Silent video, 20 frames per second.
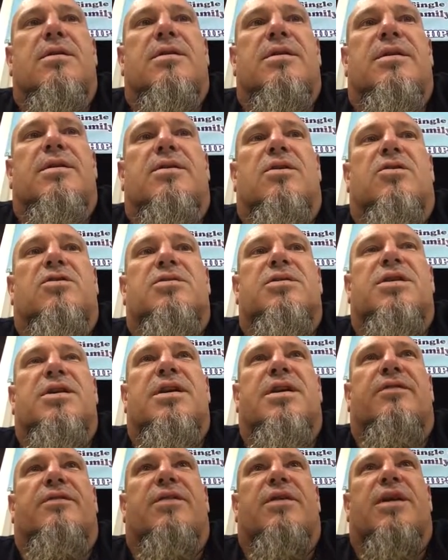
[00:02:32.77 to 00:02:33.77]
You know, she
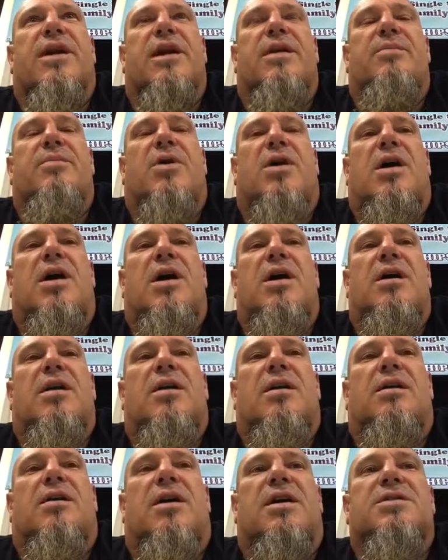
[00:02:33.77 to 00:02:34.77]
never came by
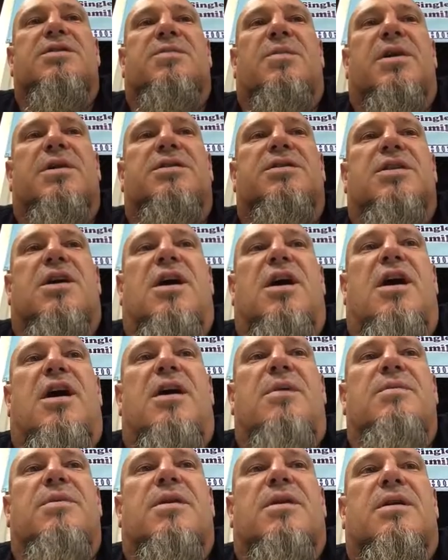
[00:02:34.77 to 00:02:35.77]
and I lost my
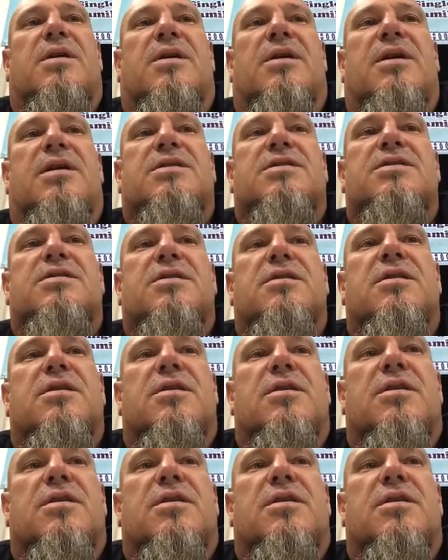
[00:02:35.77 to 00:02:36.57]
job and I lost